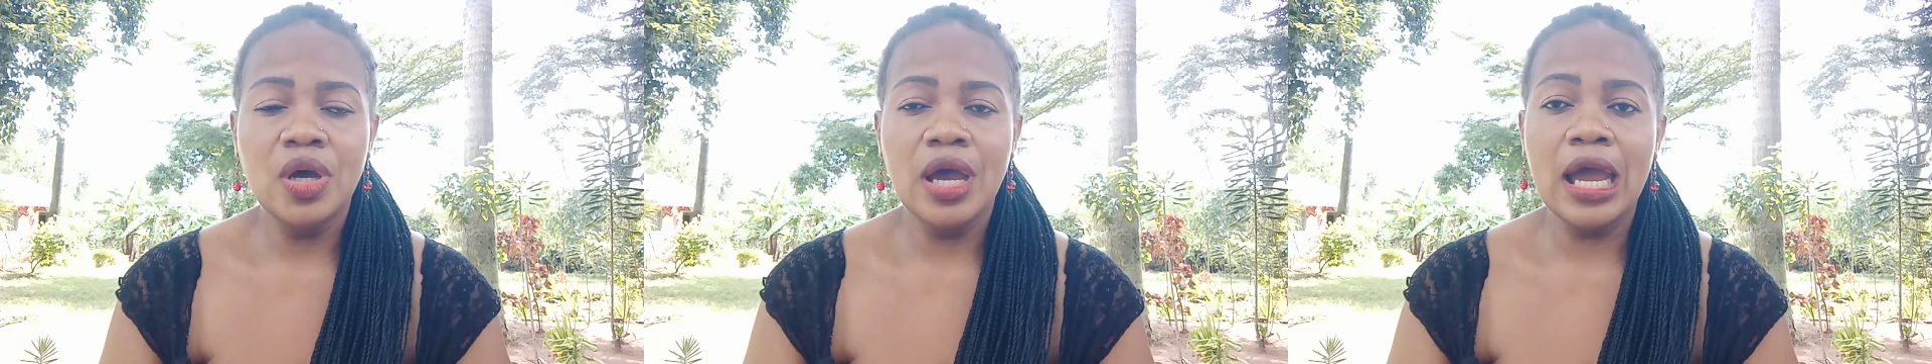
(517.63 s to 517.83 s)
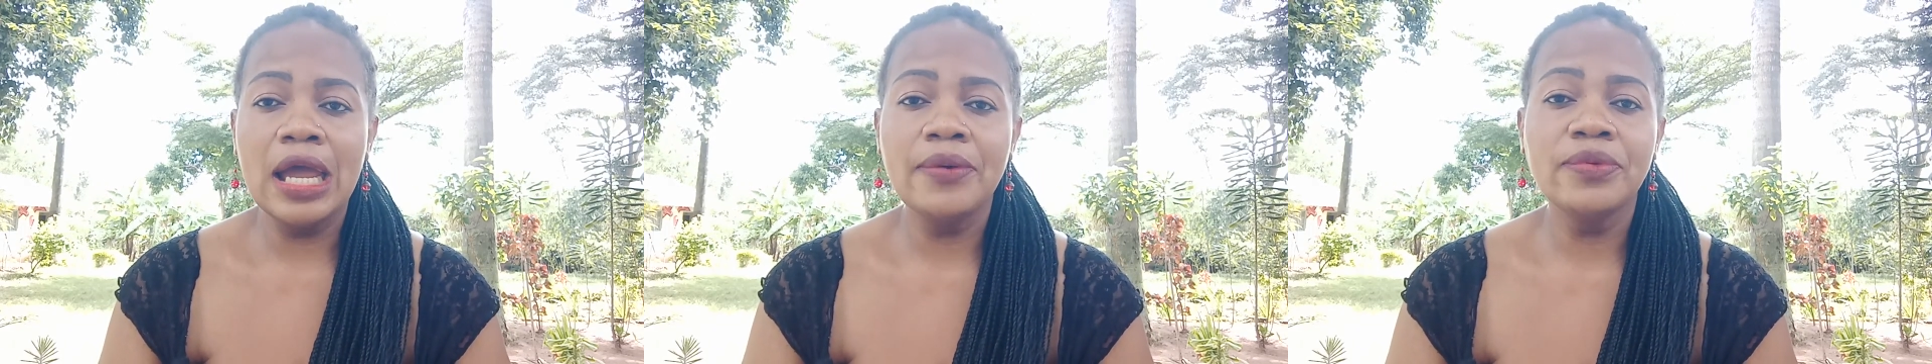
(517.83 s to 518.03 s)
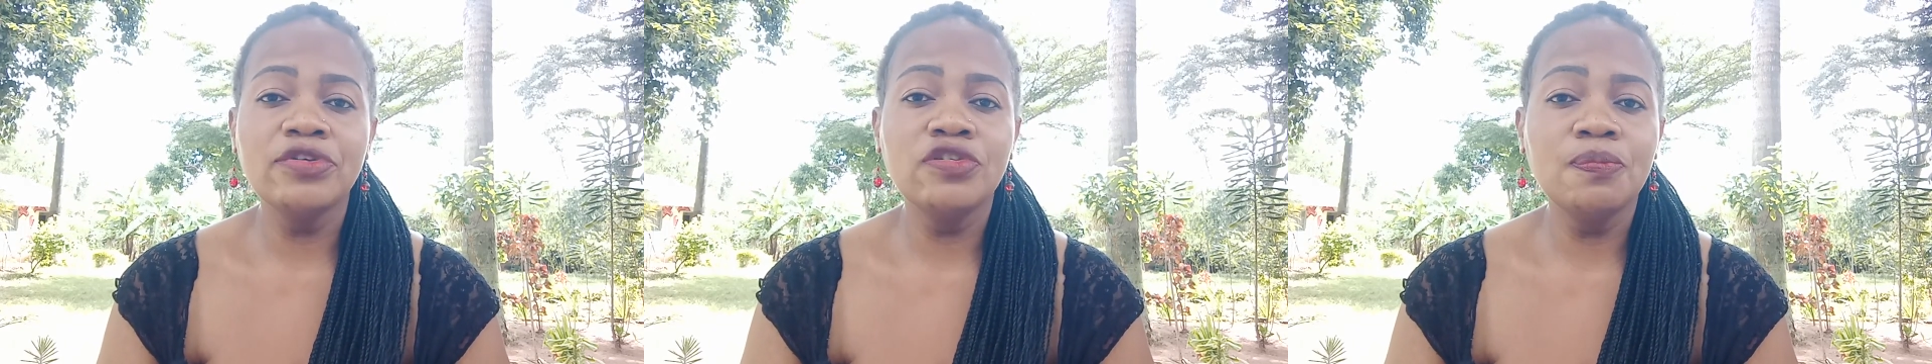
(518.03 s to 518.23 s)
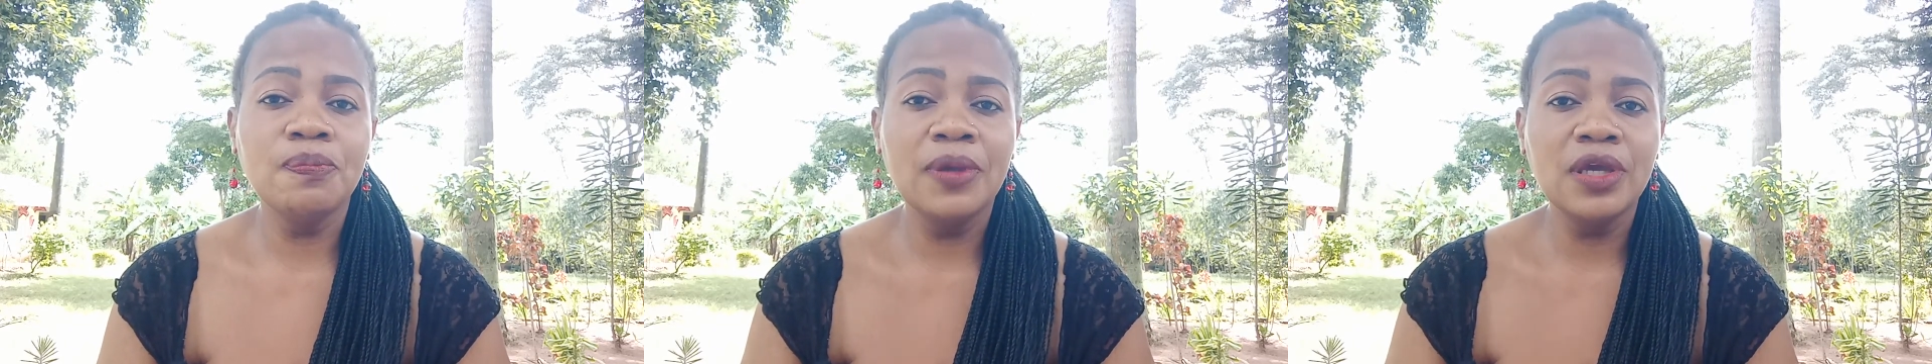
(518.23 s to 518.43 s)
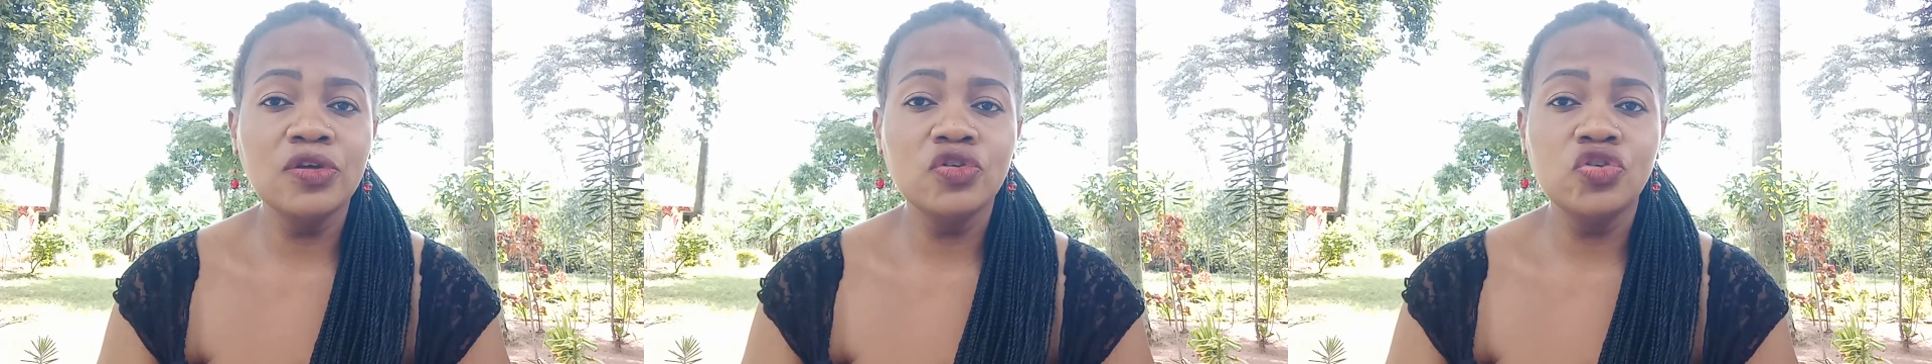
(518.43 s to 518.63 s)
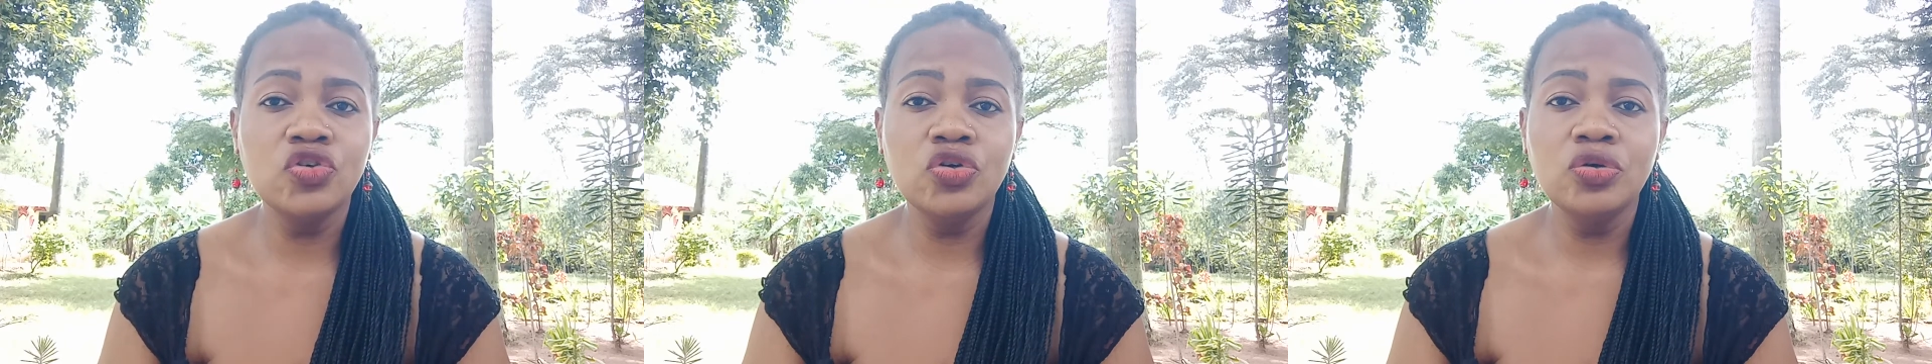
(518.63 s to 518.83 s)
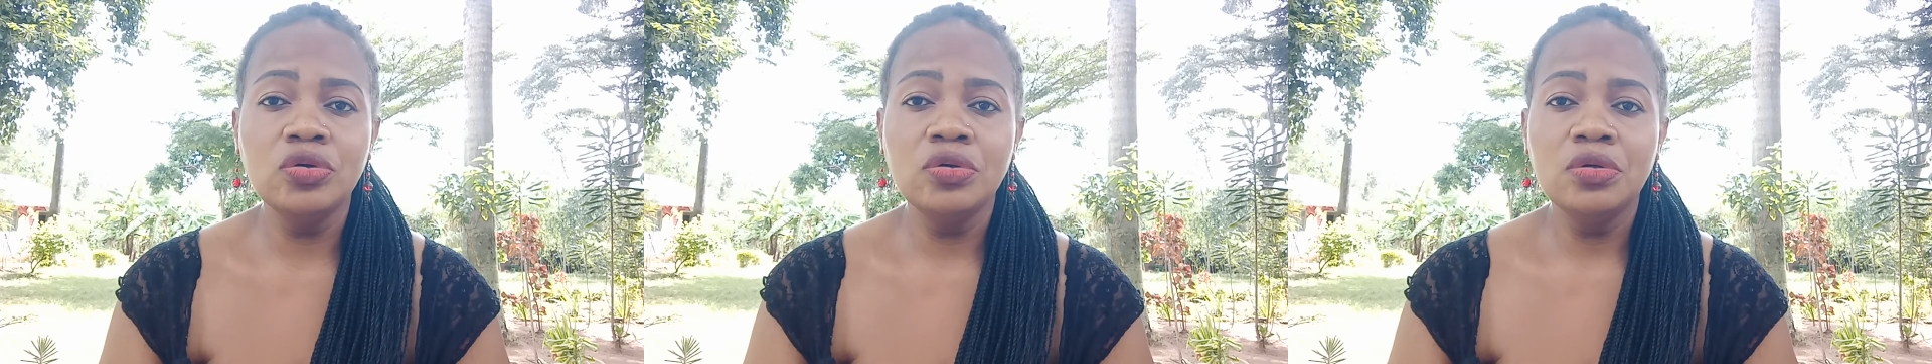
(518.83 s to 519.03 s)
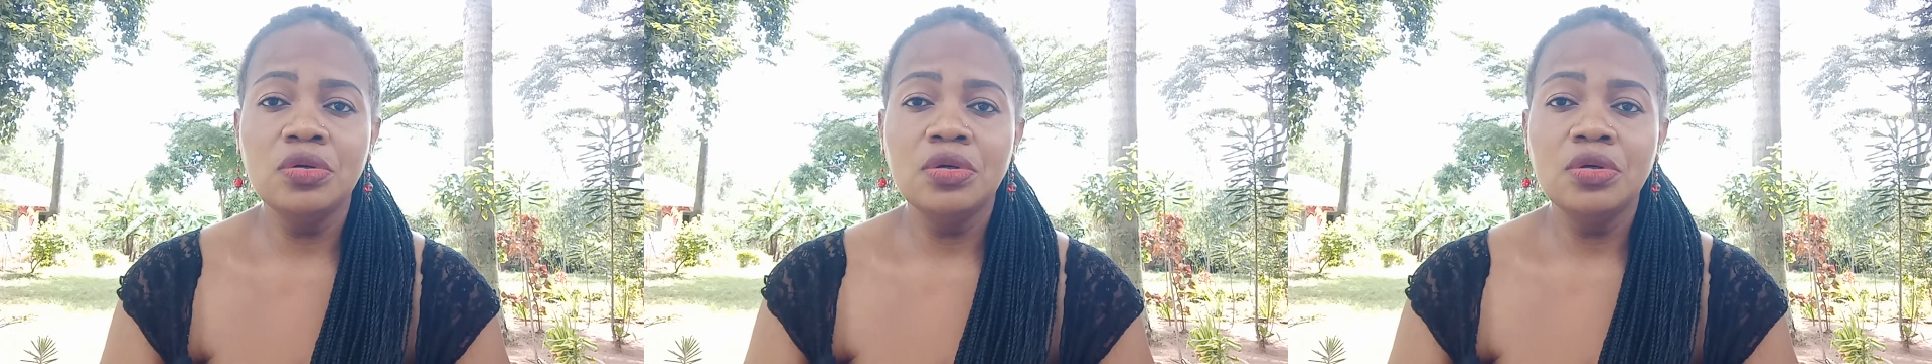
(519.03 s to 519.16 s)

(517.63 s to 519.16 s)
I respect you,